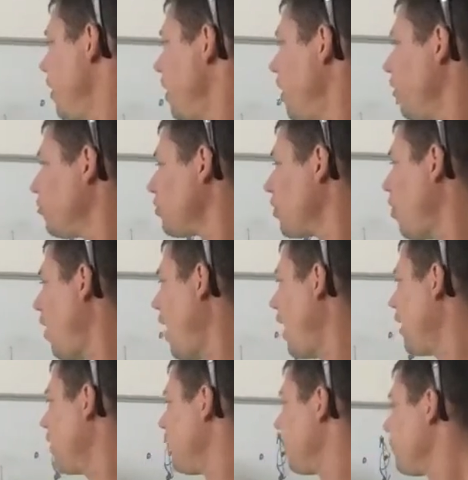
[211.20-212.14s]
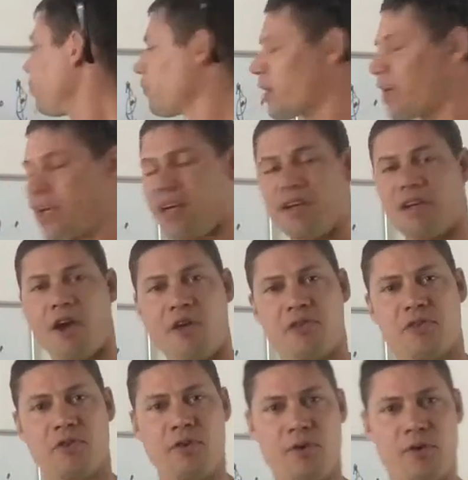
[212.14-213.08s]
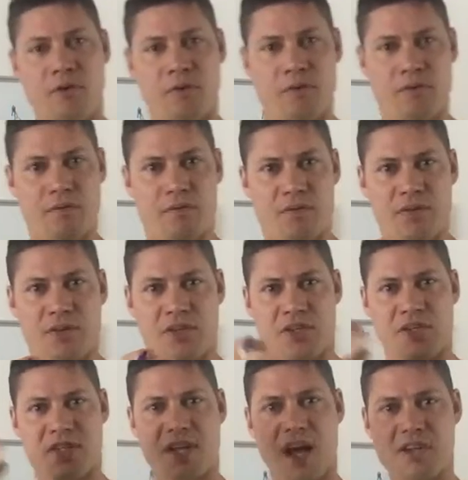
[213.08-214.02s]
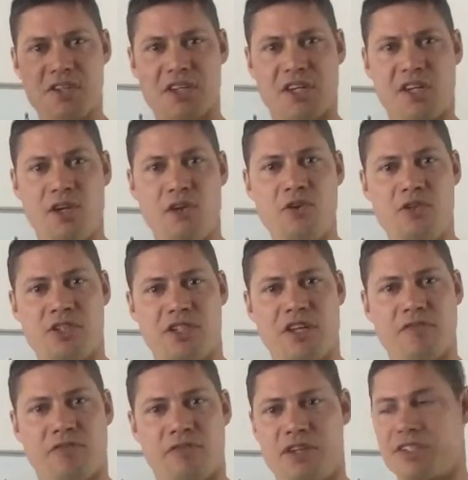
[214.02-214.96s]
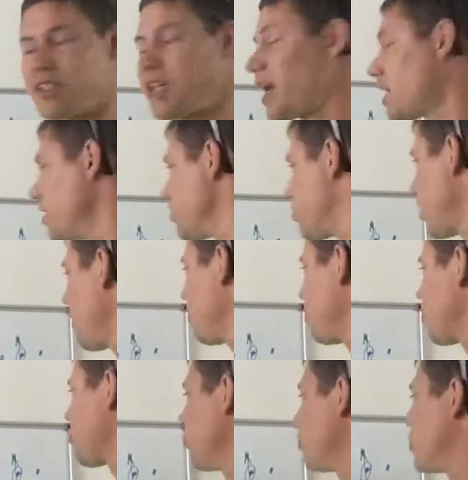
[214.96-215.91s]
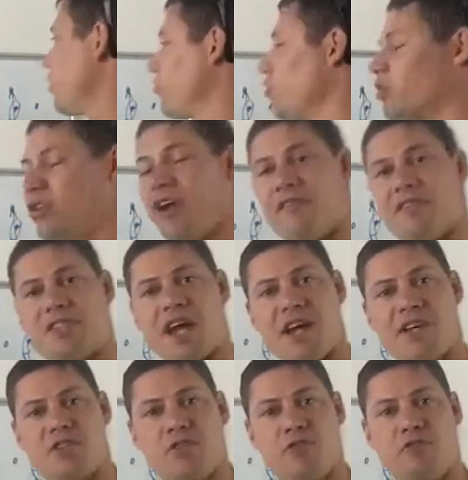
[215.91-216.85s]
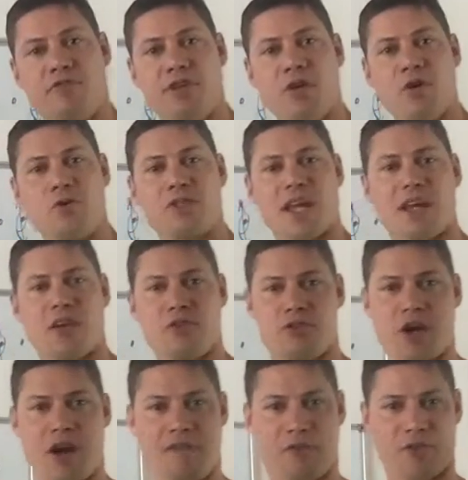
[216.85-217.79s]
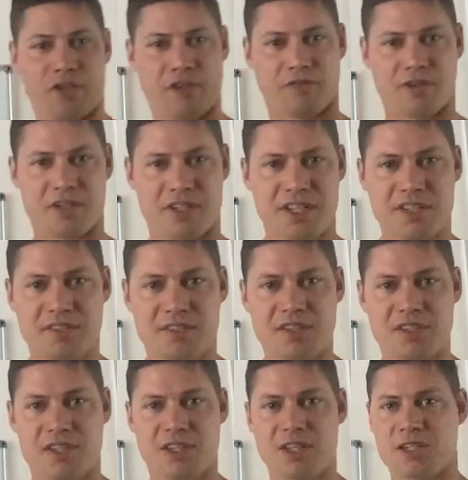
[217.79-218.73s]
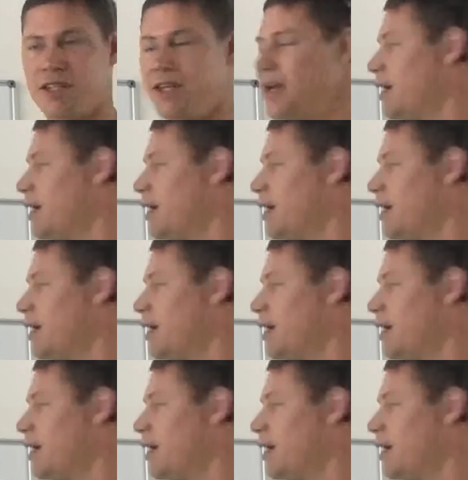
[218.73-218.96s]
of light can go through such a huge difference. They can travel through different gravitational fields, they could travel different distances,